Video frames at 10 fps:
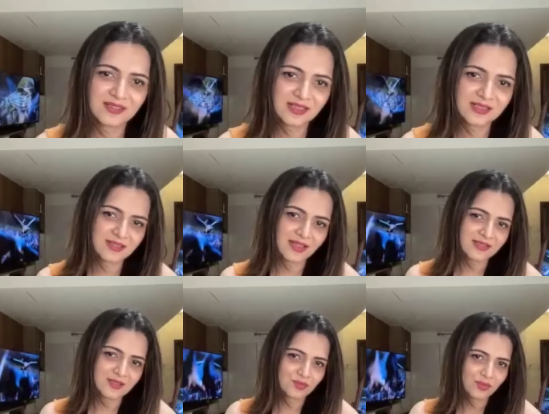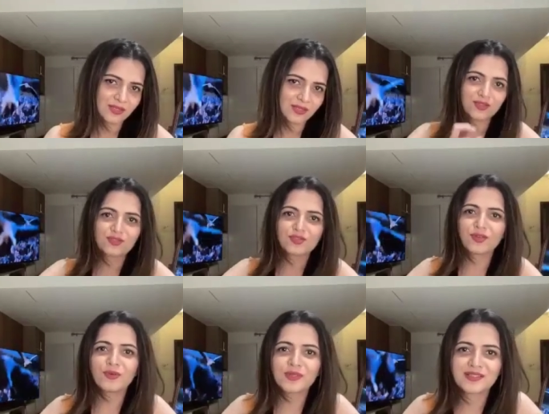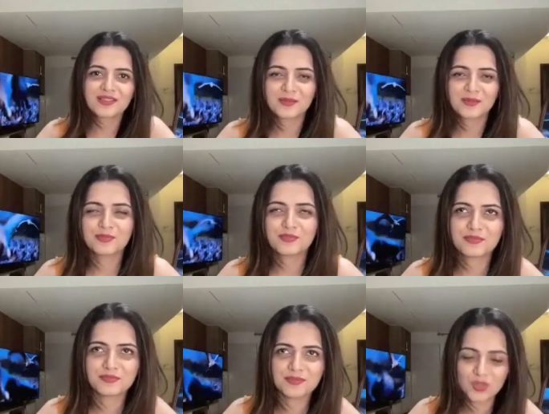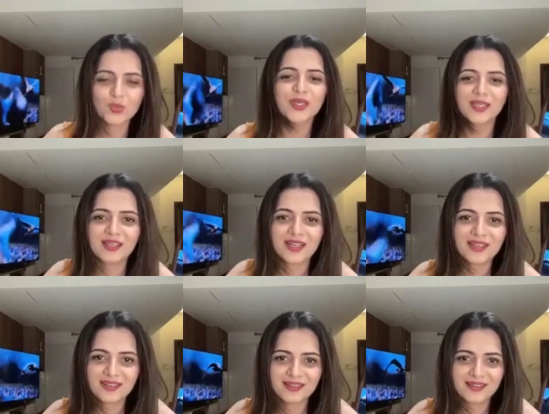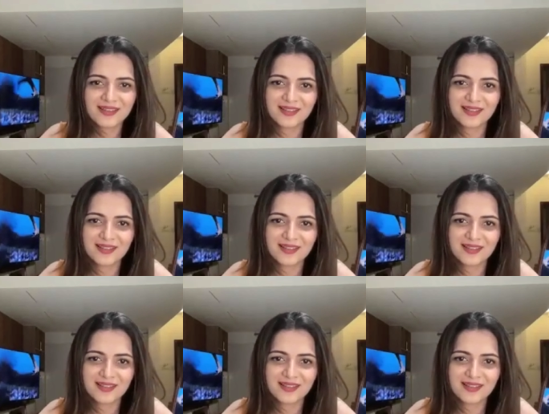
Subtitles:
think that's one thing you should always keep doing, right?